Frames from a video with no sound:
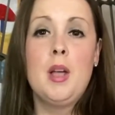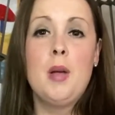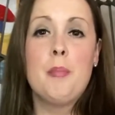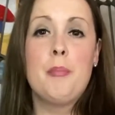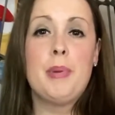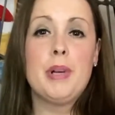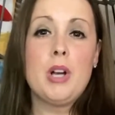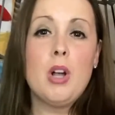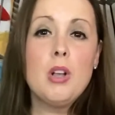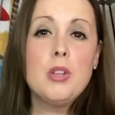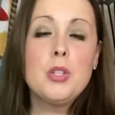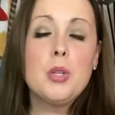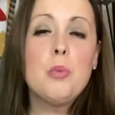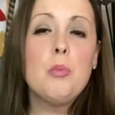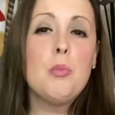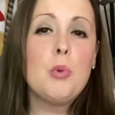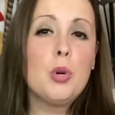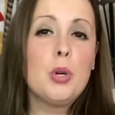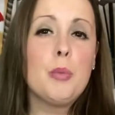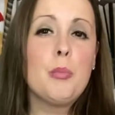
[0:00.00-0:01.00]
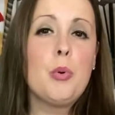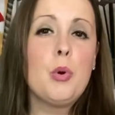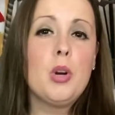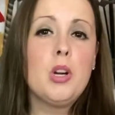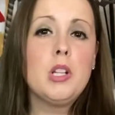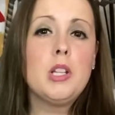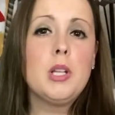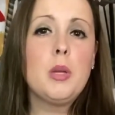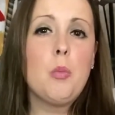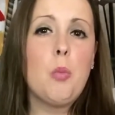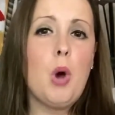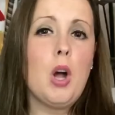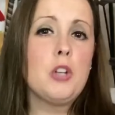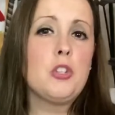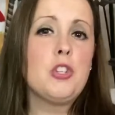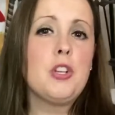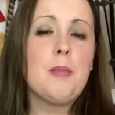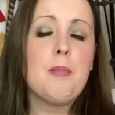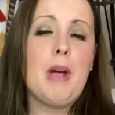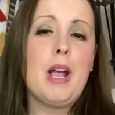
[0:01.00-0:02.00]
But also, more importantly,
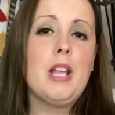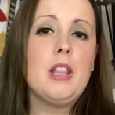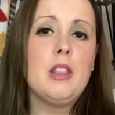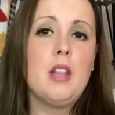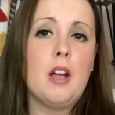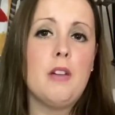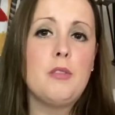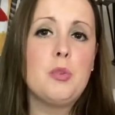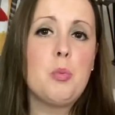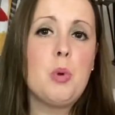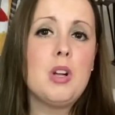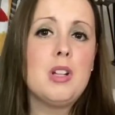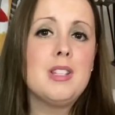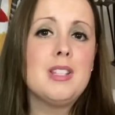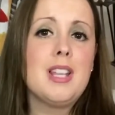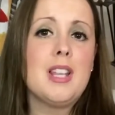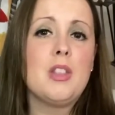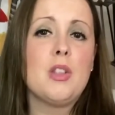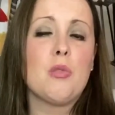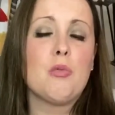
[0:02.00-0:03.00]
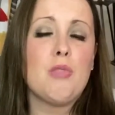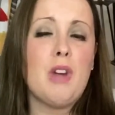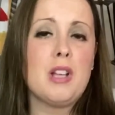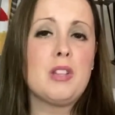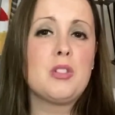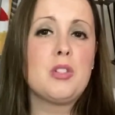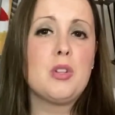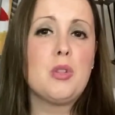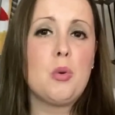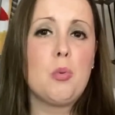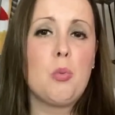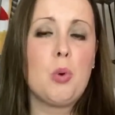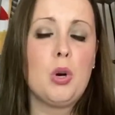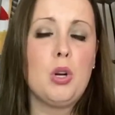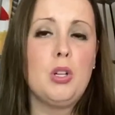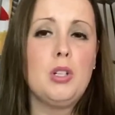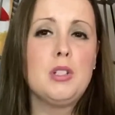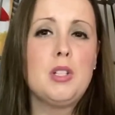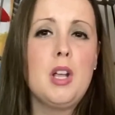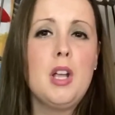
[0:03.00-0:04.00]
watching my loved ones and the rest of the
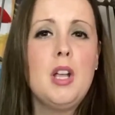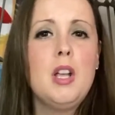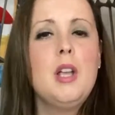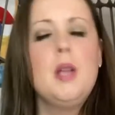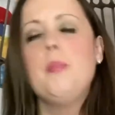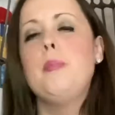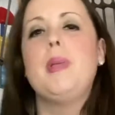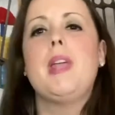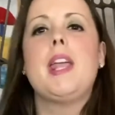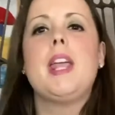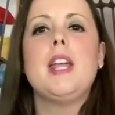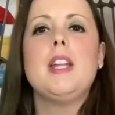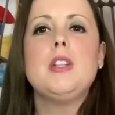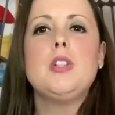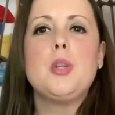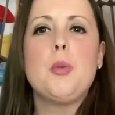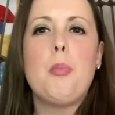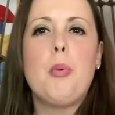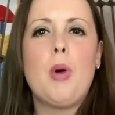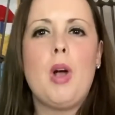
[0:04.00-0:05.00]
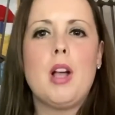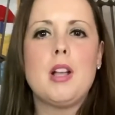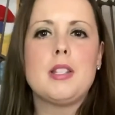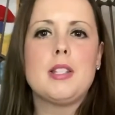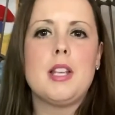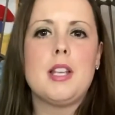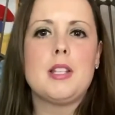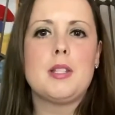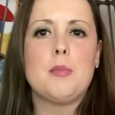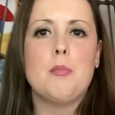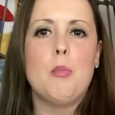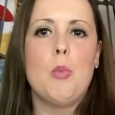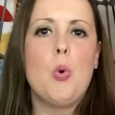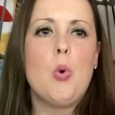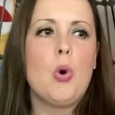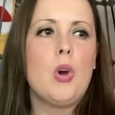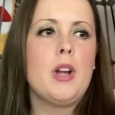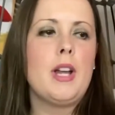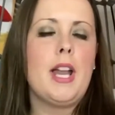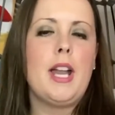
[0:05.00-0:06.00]
world begin to process,
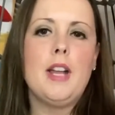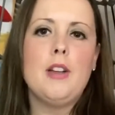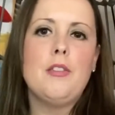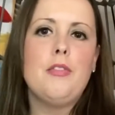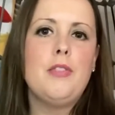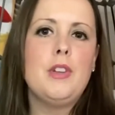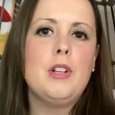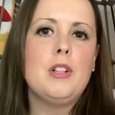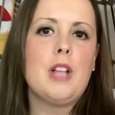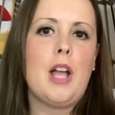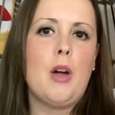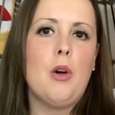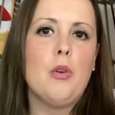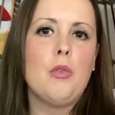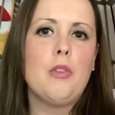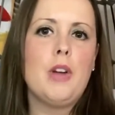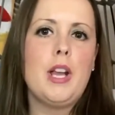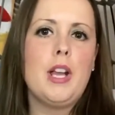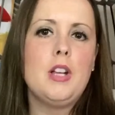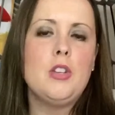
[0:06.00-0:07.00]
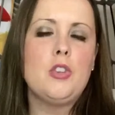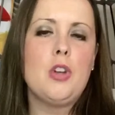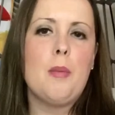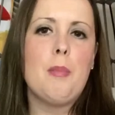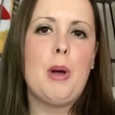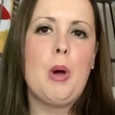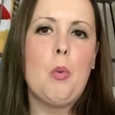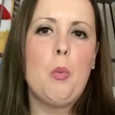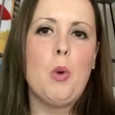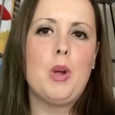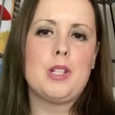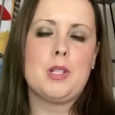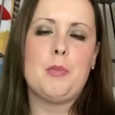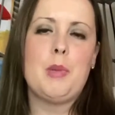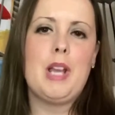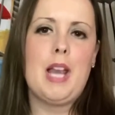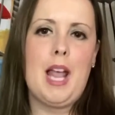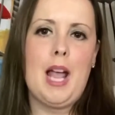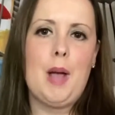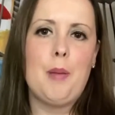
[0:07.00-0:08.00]
mourn, and feel outrage about what's
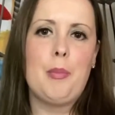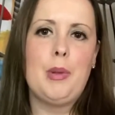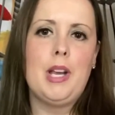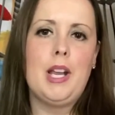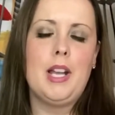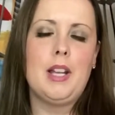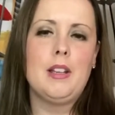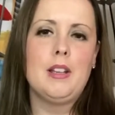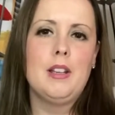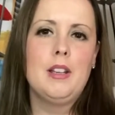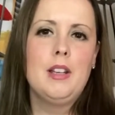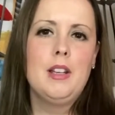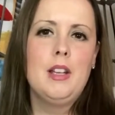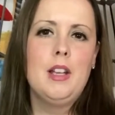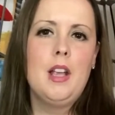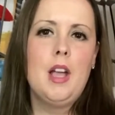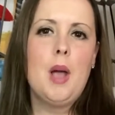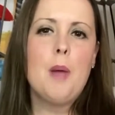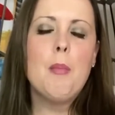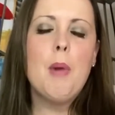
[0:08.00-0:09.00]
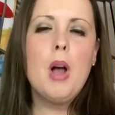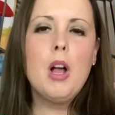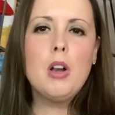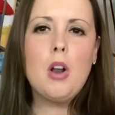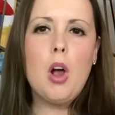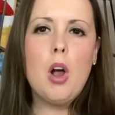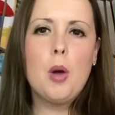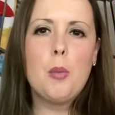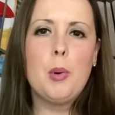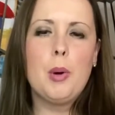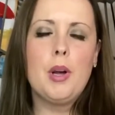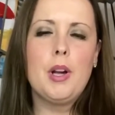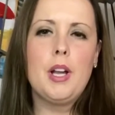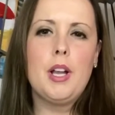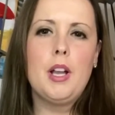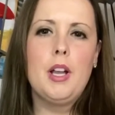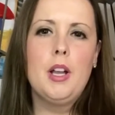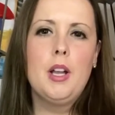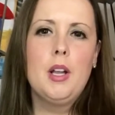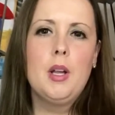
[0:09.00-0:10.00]
been happening. Ahmaud
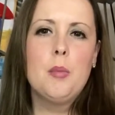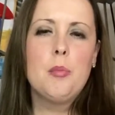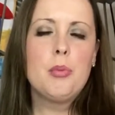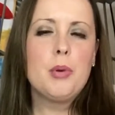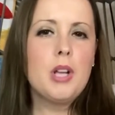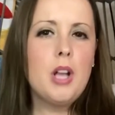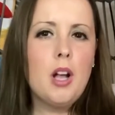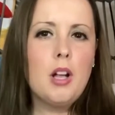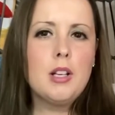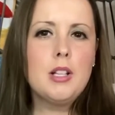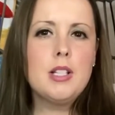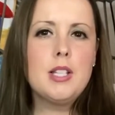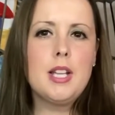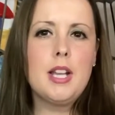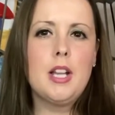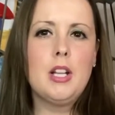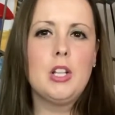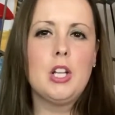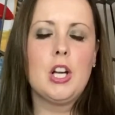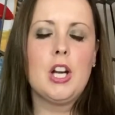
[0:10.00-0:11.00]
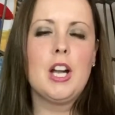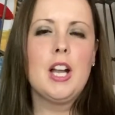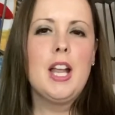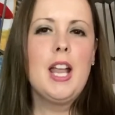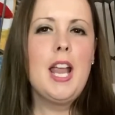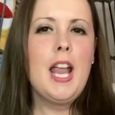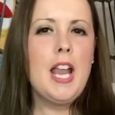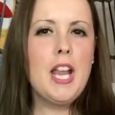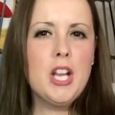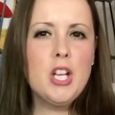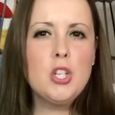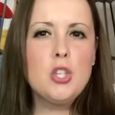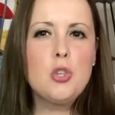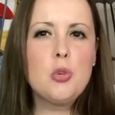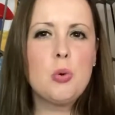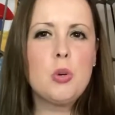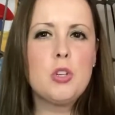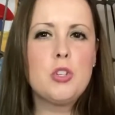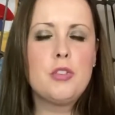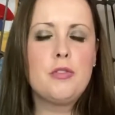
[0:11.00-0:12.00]
Arbery, Breonna Taylor, and
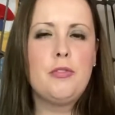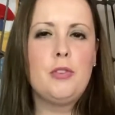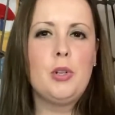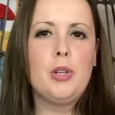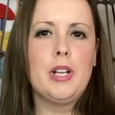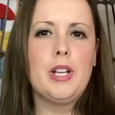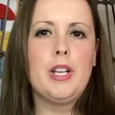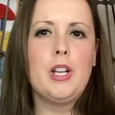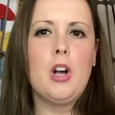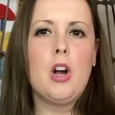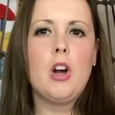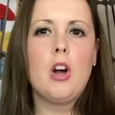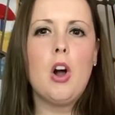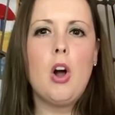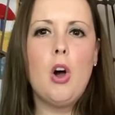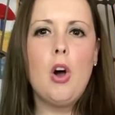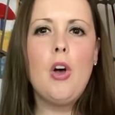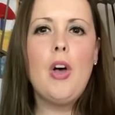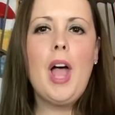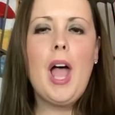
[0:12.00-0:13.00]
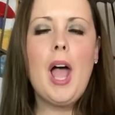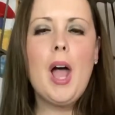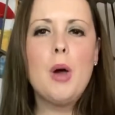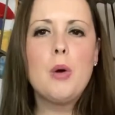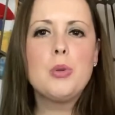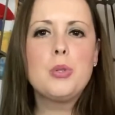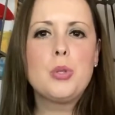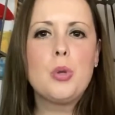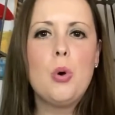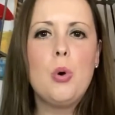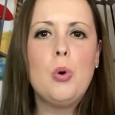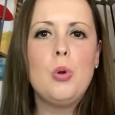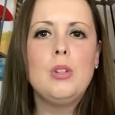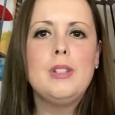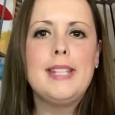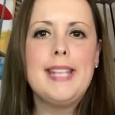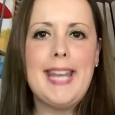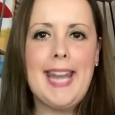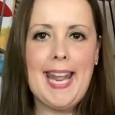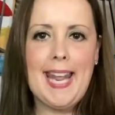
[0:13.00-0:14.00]
George Floyd are all
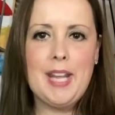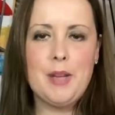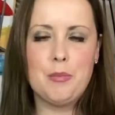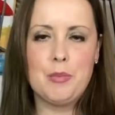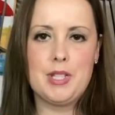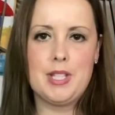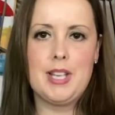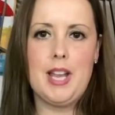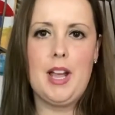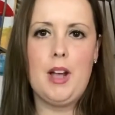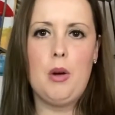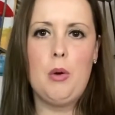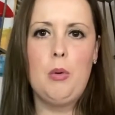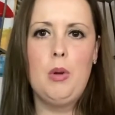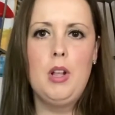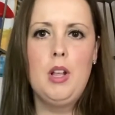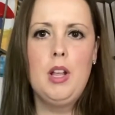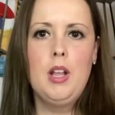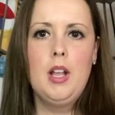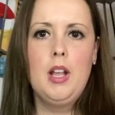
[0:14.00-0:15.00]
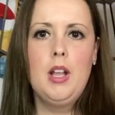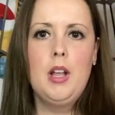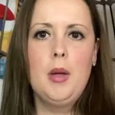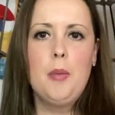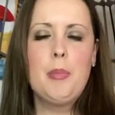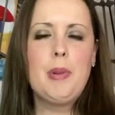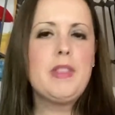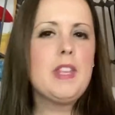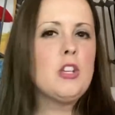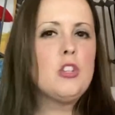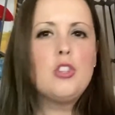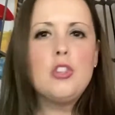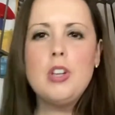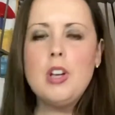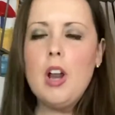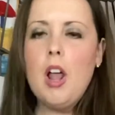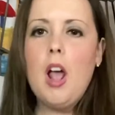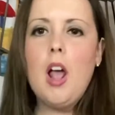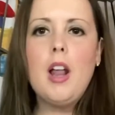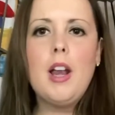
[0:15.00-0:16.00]
household names now, but they should
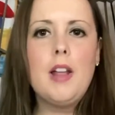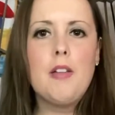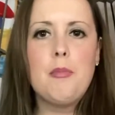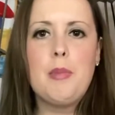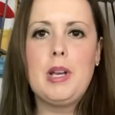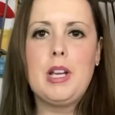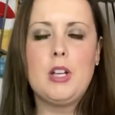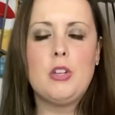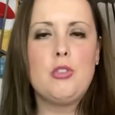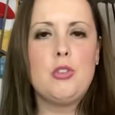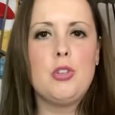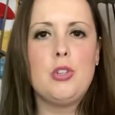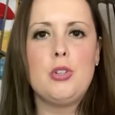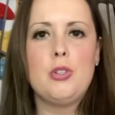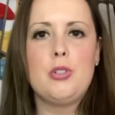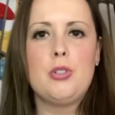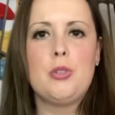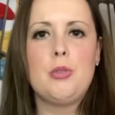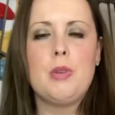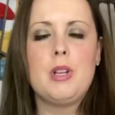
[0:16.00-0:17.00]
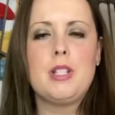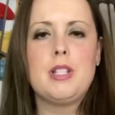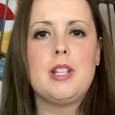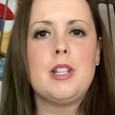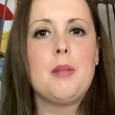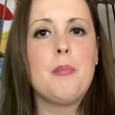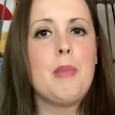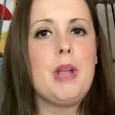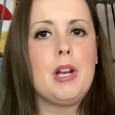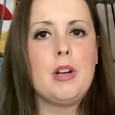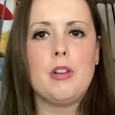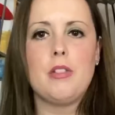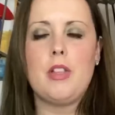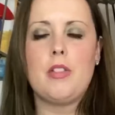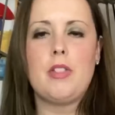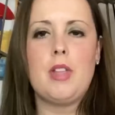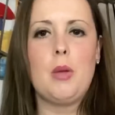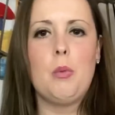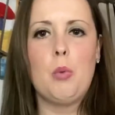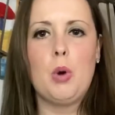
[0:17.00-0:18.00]
not have been introduced to us in the manner
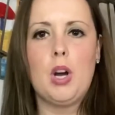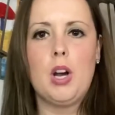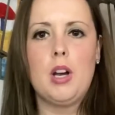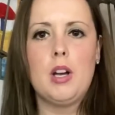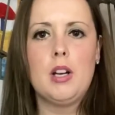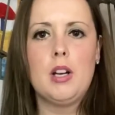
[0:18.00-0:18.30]
that they were.